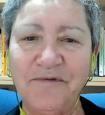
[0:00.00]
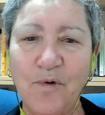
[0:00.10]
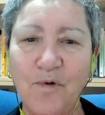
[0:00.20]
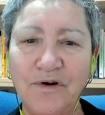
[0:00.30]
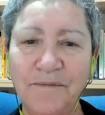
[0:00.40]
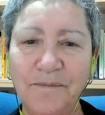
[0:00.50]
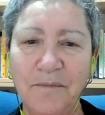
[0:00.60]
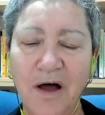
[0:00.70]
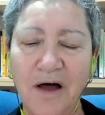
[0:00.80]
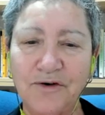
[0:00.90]
4
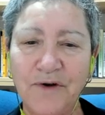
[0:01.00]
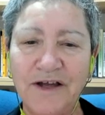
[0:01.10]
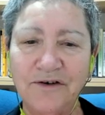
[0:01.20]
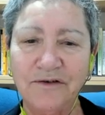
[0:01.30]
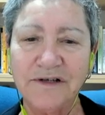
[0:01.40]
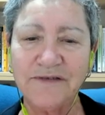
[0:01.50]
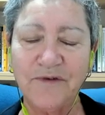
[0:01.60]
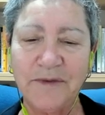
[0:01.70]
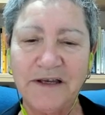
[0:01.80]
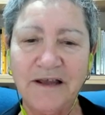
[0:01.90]
moderators
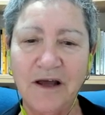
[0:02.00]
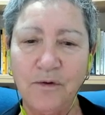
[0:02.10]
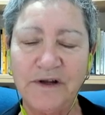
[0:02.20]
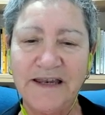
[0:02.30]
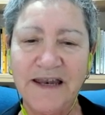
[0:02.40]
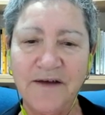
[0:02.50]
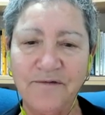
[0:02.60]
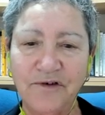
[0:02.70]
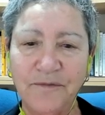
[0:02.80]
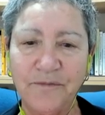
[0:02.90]
from India who had
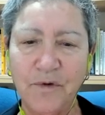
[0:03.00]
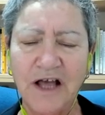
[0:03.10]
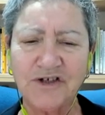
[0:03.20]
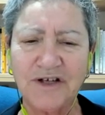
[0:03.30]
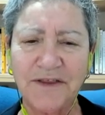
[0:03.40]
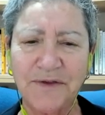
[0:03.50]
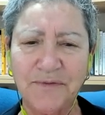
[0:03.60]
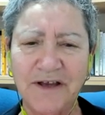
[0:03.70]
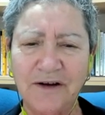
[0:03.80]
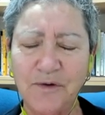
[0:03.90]
never, well, actually
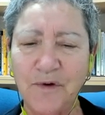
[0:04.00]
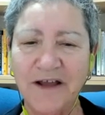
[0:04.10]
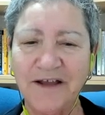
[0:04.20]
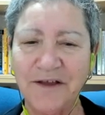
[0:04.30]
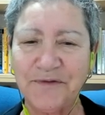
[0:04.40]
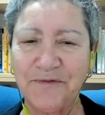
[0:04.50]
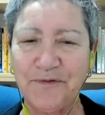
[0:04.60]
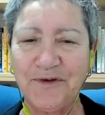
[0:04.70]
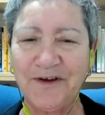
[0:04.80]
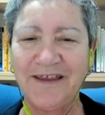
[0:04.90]
3, I don't know why I got the
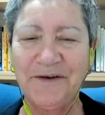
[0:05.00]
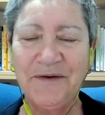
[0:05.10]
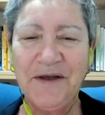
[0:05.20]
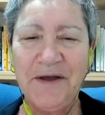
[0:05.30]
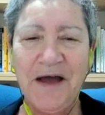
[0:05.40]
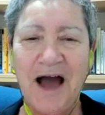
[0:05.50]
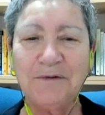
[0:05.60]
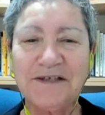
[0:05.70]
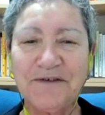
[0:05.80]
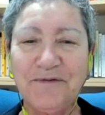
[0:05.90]
4 in there. I
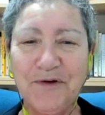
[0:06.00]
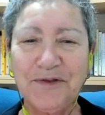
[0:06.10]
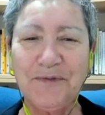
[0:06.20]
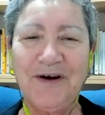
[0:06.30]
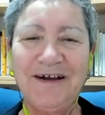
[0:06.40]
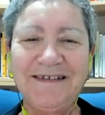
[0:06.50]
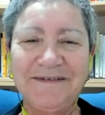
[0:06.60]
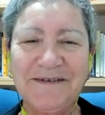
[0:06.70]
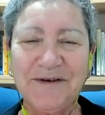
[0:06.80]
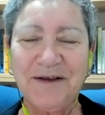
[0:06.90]
was the 4th one,
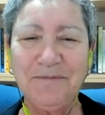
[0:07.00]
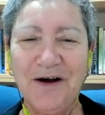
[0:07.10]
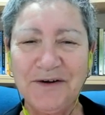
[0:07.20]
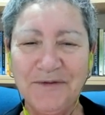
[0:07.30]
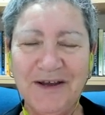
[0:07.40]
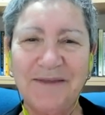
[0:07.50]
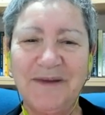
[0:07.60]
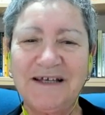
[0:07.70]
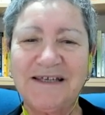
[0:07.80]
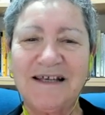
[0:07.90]
so I moderated
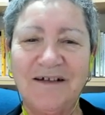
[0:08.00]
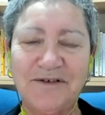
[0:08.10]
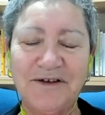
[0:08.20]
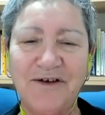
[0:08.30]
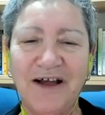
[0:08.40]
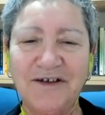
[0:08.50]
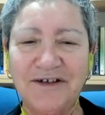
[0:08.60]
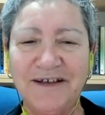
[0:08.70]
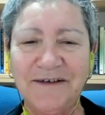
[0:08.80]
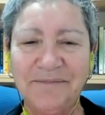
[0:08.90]
myself too,
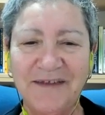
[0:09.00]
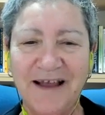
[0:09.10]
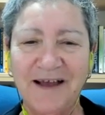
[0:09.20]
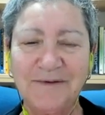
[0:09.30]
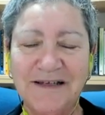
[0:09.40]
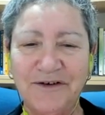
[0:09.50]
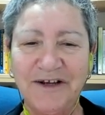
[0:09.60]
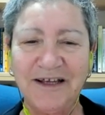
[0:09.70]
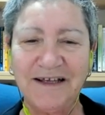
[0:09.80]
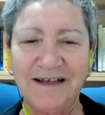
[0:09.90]
actually. I was
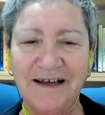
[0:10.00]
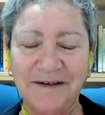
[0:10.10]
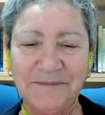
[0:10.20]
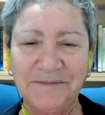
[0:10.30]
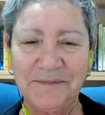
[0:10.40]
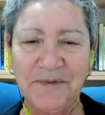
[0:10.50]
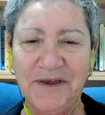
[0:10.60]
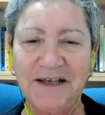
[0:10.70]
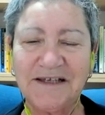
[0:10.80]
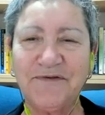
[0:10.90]
learning
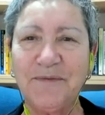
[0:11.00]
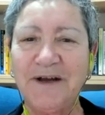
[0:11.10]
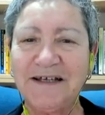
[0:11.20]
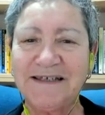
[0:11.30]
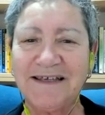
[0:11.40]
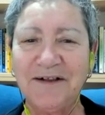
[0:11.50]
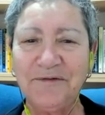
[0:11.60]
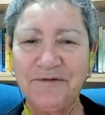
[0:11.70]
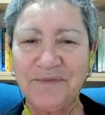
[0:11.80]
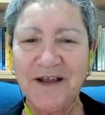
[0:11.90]
things from myself.